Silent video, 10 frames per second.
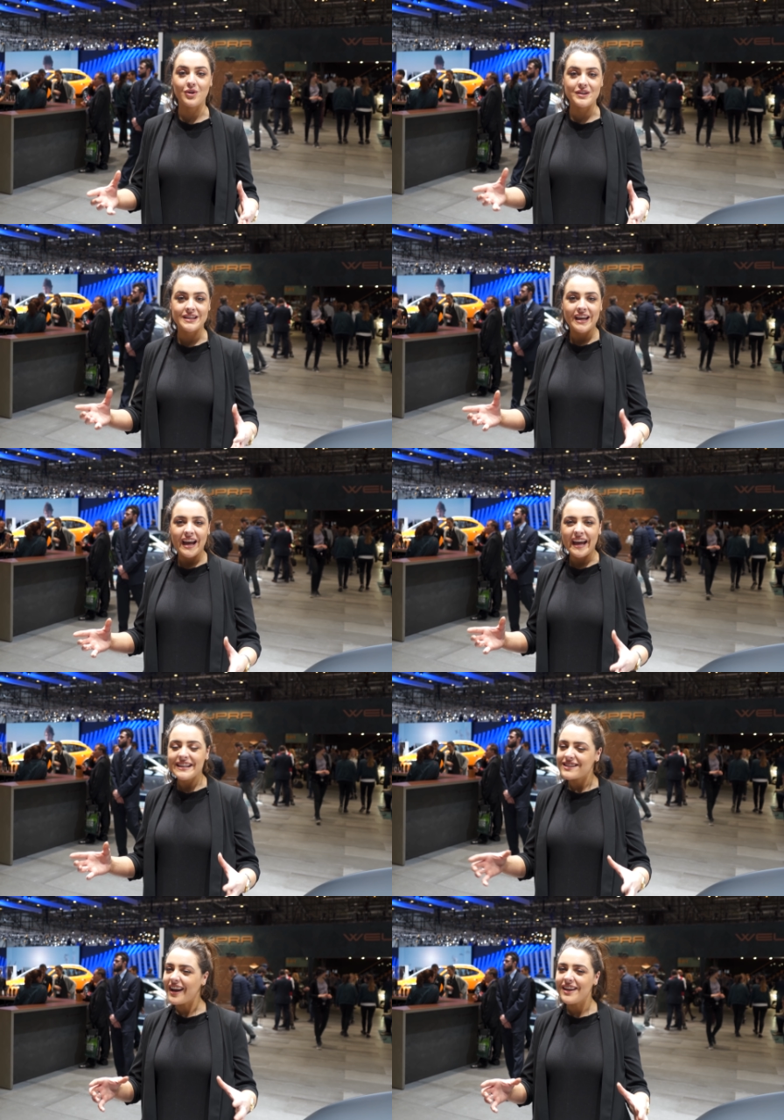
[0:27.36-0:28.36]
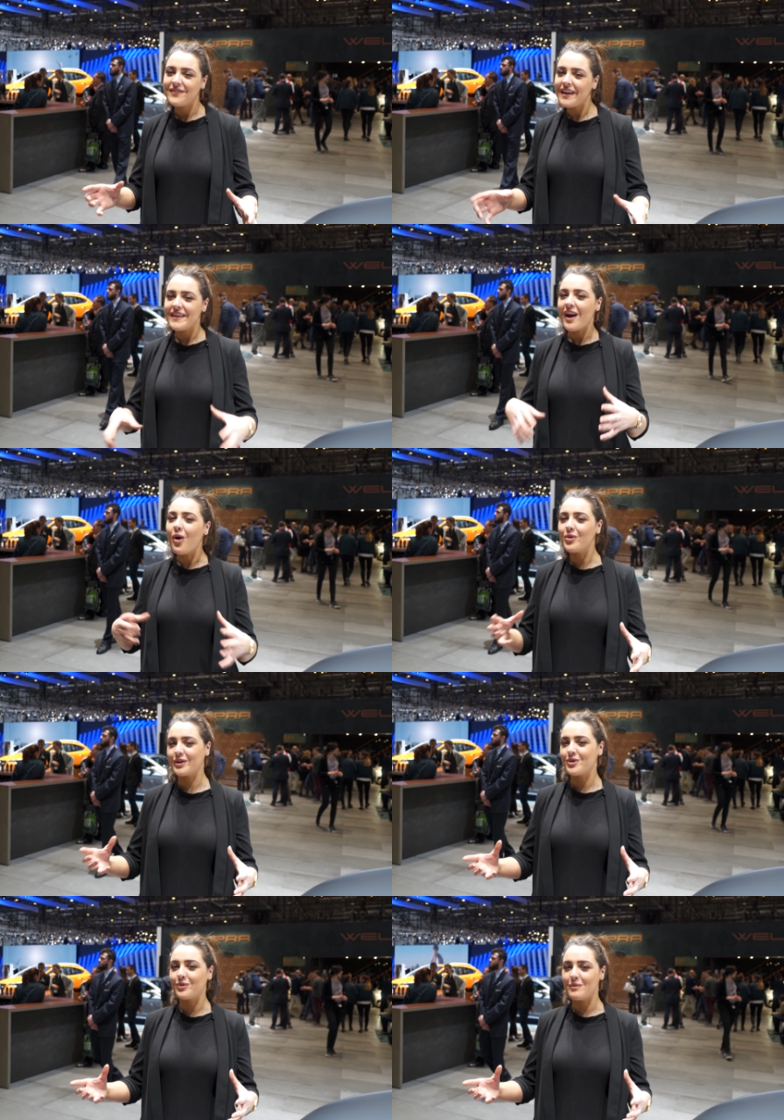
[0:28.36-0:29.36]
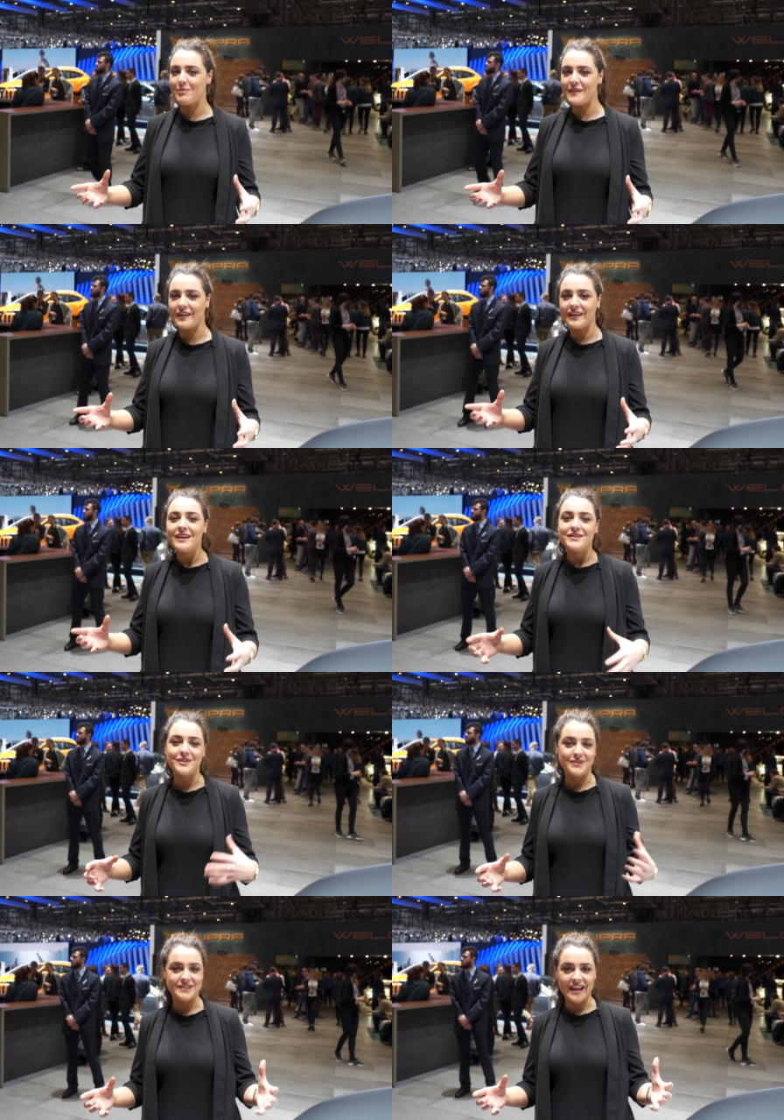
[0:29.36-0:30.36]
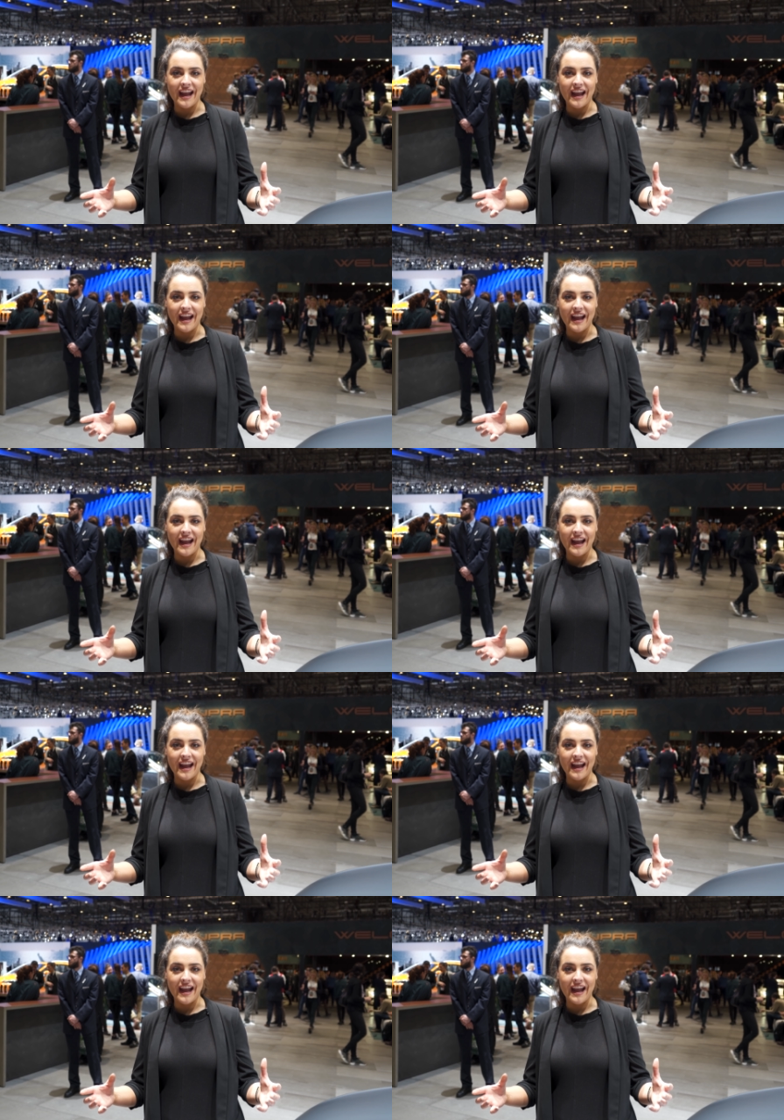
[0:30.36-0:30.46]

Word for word: launched and it's kind of like the older, cooler brother to Seat.